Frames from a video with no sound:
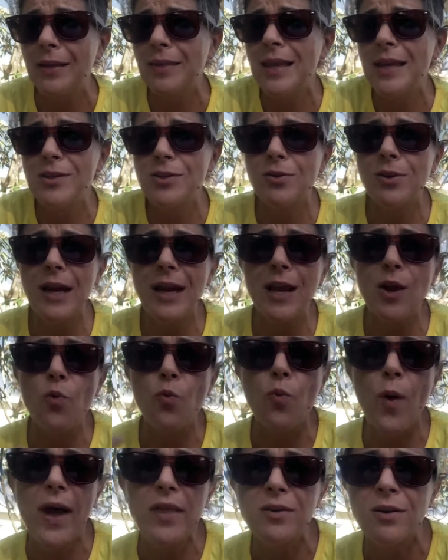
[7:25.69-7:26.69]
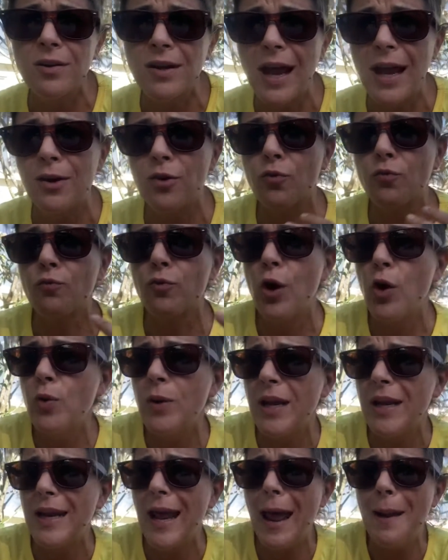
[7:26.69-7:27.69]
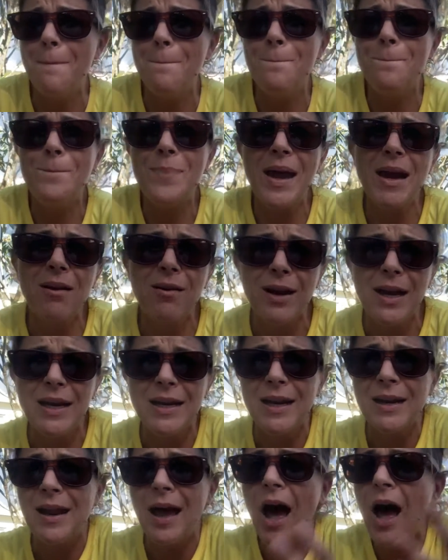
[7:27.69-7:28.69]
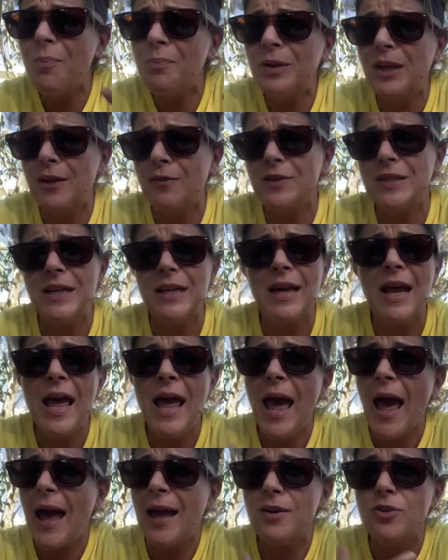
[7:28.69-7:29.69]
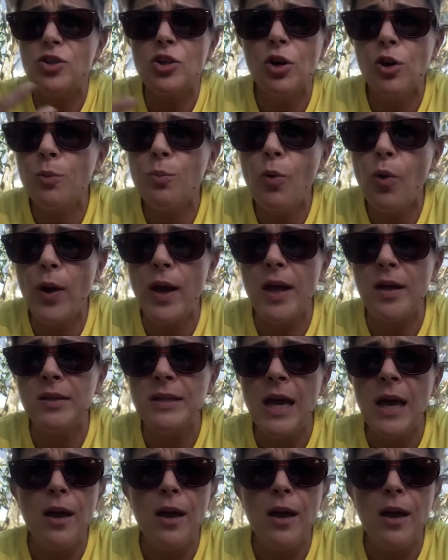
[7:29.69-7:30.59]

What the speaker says: Things are getting weathered and eroded and buried and uplifted and turmoiled